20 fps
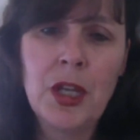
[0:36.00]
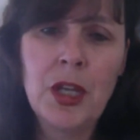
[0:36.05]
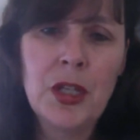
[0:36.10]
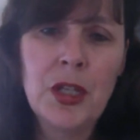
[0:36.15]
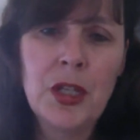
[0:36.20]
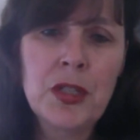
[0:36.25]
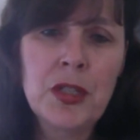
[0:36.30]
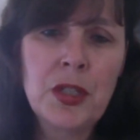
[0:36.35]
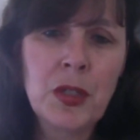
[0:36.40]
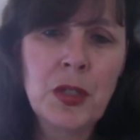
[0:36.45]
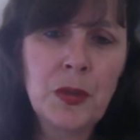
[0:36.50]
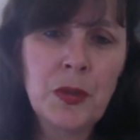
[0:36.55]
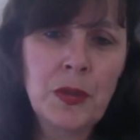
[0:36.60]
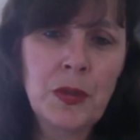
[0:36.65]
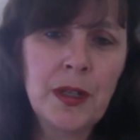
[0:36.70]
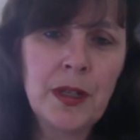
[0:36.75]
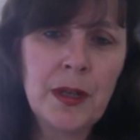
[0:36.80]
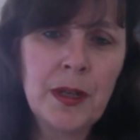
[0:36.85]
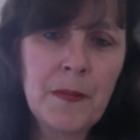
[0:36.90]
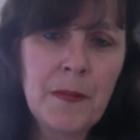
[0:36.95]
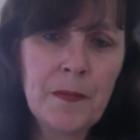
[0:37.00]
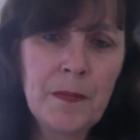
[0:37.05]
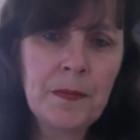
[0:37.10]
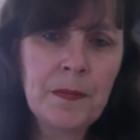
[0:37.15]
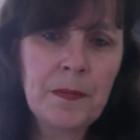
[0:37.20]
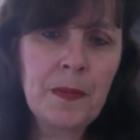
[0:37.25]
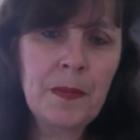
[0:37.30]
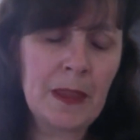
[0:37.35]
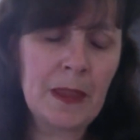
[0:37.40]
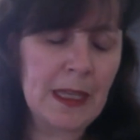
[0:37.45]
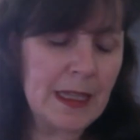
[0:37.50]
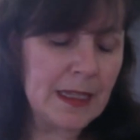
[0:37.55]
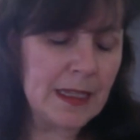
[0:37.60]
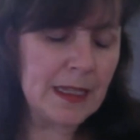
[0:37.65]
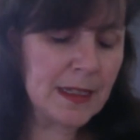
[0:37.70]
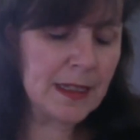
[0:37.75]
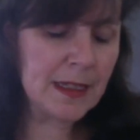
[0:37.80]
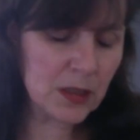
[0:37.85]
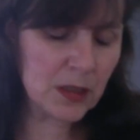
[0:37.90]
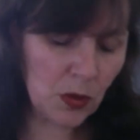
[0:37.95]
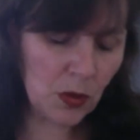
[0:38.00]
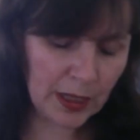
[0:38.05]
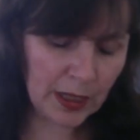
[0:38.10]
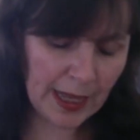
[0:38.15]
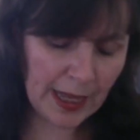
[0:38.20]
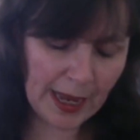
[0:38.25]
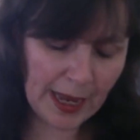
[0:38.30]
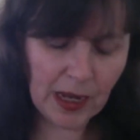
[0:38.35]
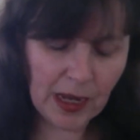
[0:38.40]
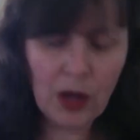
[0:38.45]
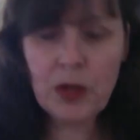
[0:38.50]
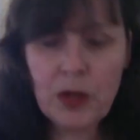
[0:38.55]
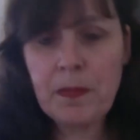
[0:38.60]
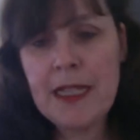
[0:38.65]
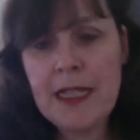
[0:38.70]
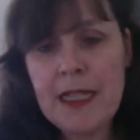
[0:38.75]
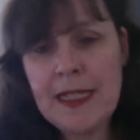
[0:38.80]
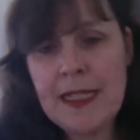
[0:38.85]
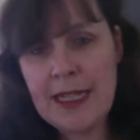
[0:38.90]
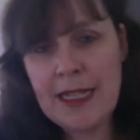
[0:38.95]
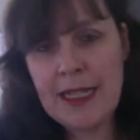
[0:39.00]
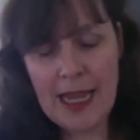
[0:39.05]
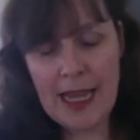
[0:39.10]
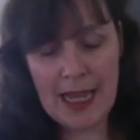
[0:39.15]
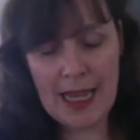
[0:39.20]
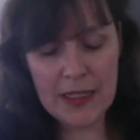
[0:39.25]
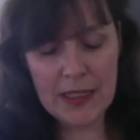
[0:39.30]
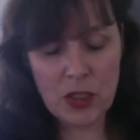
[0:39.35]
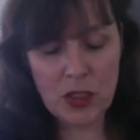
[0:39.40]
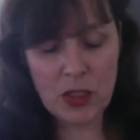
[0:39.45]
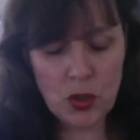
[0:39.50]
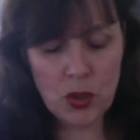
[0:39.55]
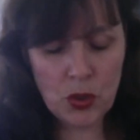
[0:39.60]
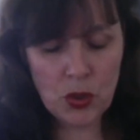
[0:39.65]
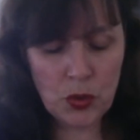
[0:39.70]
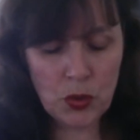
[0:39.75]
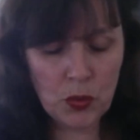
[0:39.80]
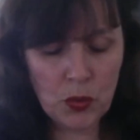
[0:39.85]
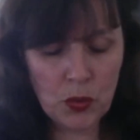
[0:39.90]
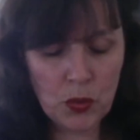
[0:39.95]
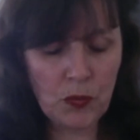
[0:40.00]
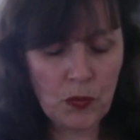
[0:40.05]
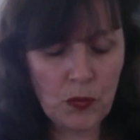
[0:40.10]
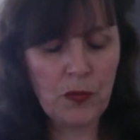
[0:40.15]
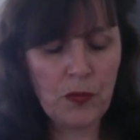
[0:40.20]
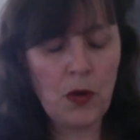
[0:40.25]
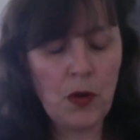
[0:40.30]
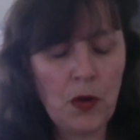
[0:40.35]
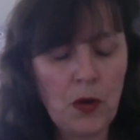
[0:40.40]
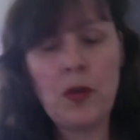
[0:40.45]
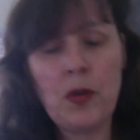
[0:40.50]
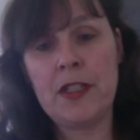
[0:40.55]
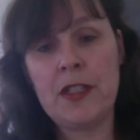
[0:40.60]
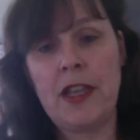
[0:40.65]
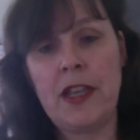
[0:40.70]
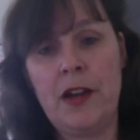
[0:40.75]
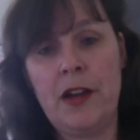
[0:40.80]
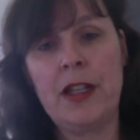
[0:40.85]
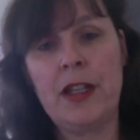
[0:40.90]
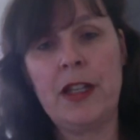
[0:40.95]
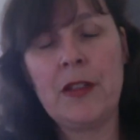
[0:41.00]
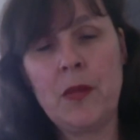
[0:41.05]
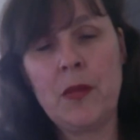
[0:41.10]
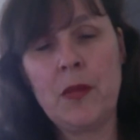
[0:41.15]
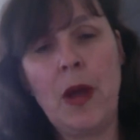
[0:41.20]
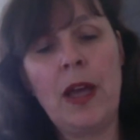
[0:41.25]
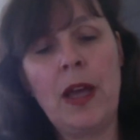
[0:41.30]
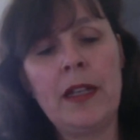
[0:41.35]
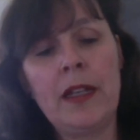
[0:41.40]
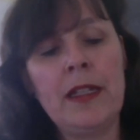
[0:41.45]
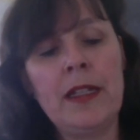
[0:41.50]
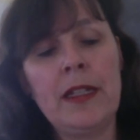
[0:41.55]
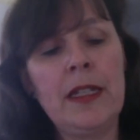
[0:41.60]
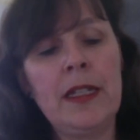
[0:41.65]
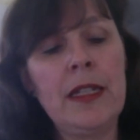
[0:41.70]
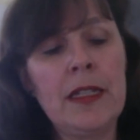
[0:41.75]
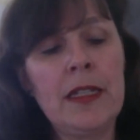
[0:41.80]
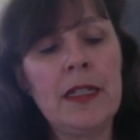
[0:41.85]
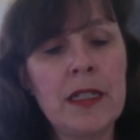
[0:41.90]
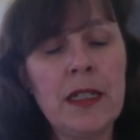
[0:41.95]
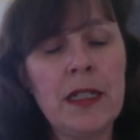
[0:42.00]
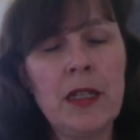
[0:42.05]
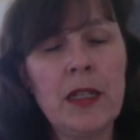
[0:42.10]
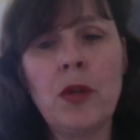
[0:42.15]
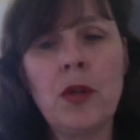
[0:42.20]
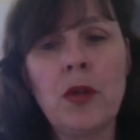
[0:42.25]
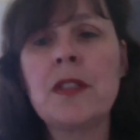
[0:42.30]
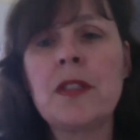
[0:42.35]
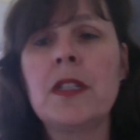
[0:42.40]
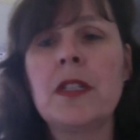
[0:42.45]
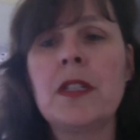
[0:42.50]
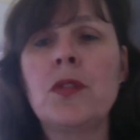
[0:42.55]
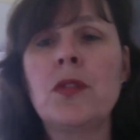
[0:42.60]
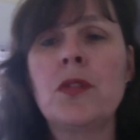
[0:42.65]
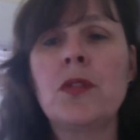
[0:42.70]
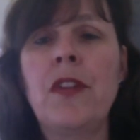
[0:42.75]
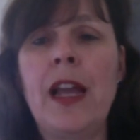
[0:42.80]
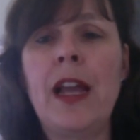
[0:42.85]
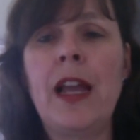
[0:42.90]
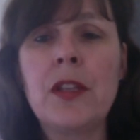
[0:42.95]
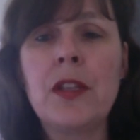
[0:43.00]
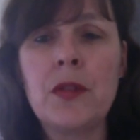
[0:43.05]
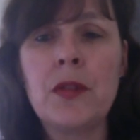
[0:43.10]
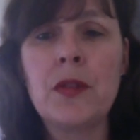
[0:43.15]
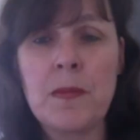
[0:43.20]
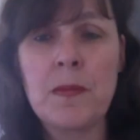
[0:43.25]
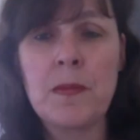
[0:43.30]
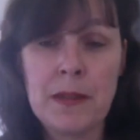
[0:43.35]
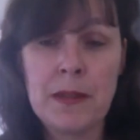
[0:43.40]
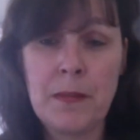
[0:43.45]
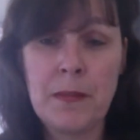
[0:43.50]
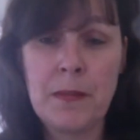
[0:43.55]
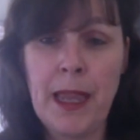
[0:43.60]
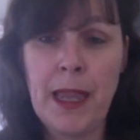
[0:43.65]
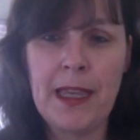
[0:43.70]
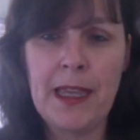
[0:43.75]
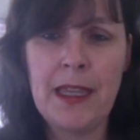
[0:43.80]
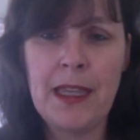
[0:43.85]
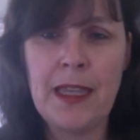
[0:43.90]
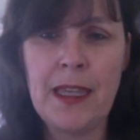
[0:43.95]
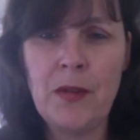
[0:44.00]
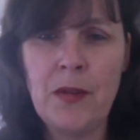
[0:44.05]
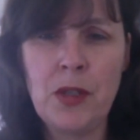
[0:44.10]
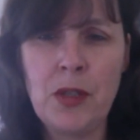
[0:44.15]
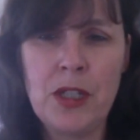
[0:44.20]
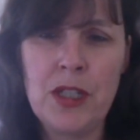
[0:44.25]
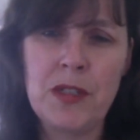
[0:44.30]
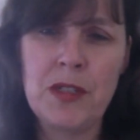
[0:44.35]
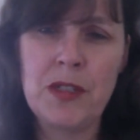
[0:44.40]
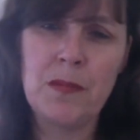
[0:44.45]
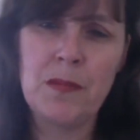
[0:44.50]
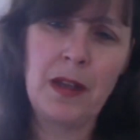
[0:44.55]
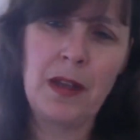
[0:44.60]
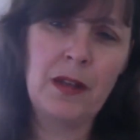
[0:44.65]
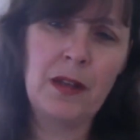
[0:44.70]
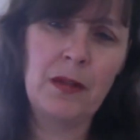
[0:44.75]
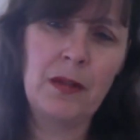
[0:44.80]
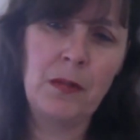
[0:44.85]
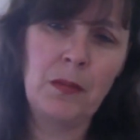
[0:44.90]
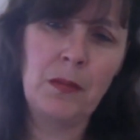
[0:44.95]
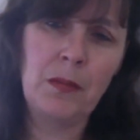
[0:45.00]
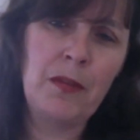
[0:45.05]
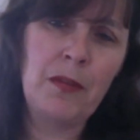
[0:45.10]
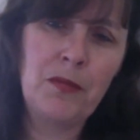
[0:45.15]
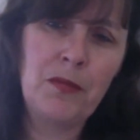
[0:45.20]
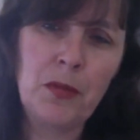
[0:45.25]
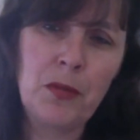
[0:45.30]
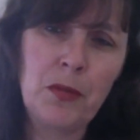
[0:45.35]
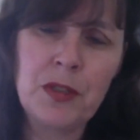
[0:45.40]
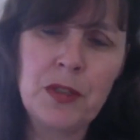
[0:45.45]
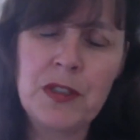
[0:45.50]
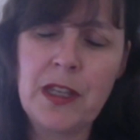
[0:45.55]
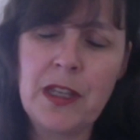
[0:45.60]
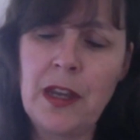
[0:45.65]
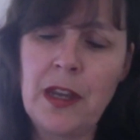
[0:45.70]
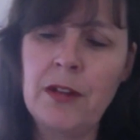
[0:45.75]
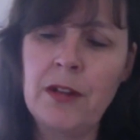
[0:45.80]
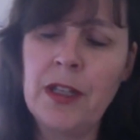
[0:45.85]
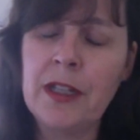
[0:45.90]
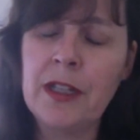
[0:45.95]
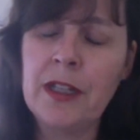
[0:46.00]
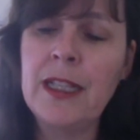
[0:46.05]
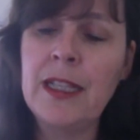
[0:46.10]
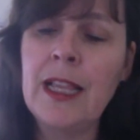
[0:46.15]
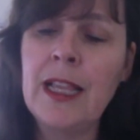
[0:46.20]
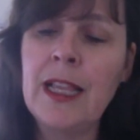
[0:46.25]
So this Google Hangout basically has two focus areas. One, it looks into values-based banking, which is my focus area.